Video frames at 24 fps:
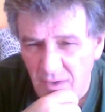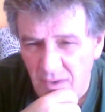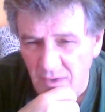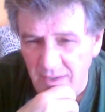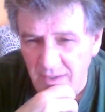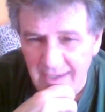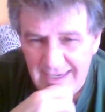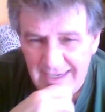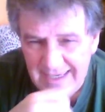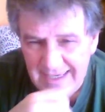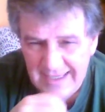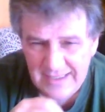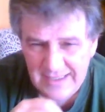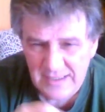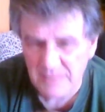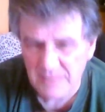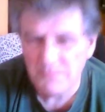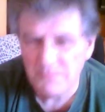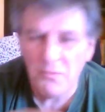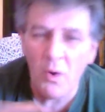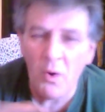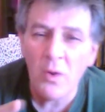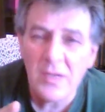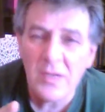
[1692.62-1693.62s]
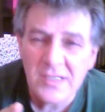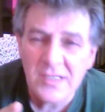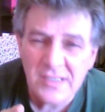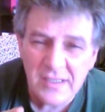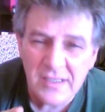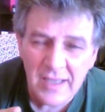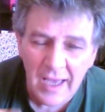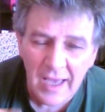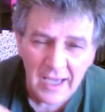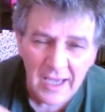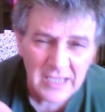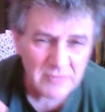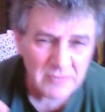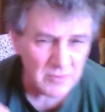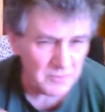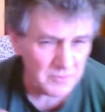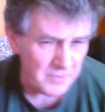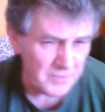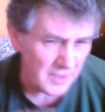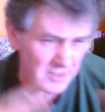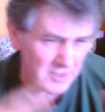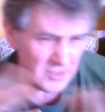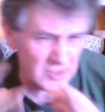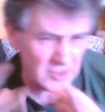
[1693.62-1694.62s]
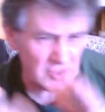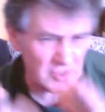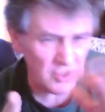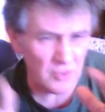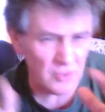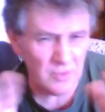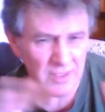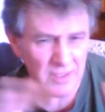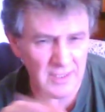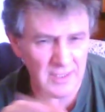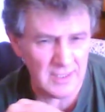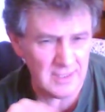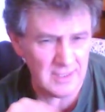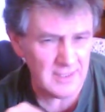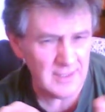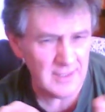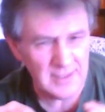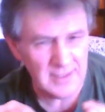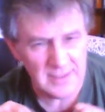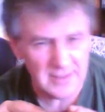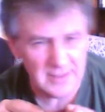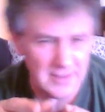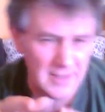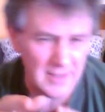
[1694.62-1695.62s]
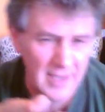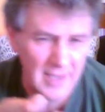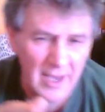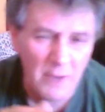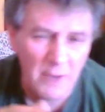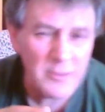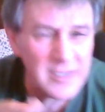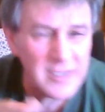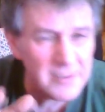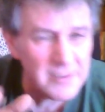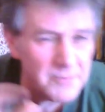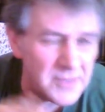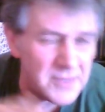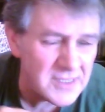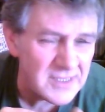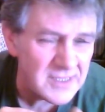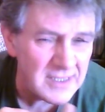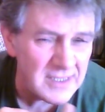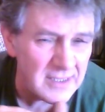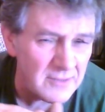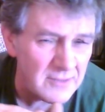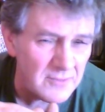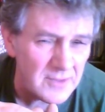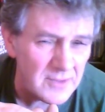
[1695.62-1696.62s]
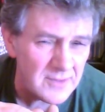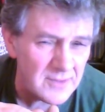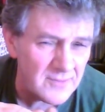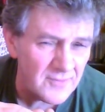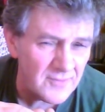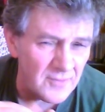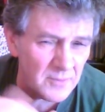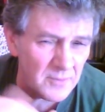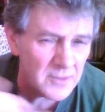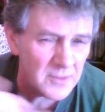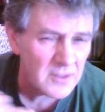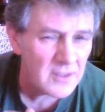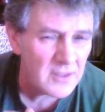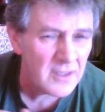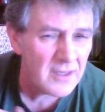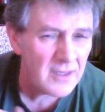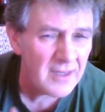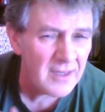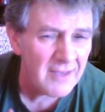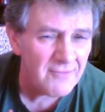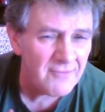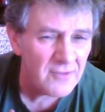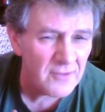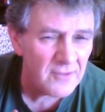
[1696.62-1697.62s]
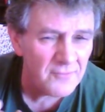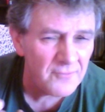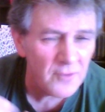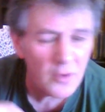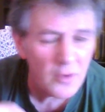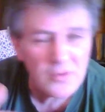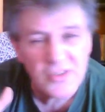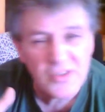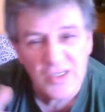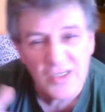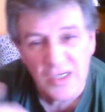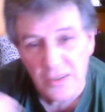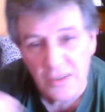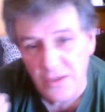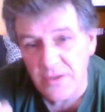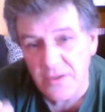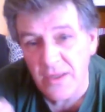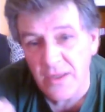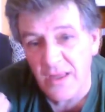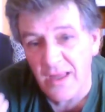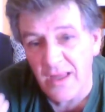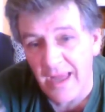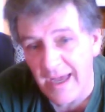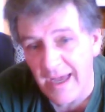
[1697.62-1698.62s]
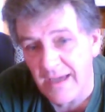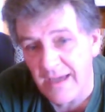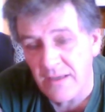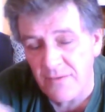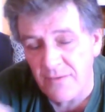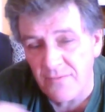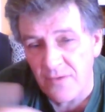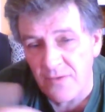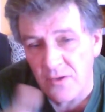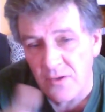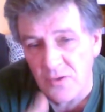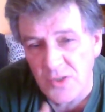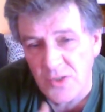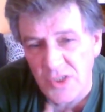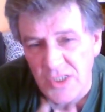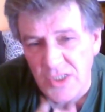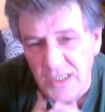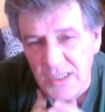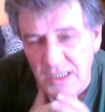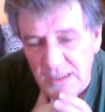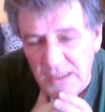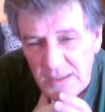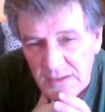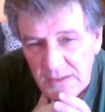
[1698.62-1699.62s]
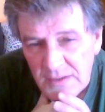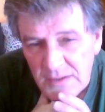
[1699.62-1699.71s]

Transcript: or I demolished an argument by showing how it can be seen from another level of logic, another line of logic.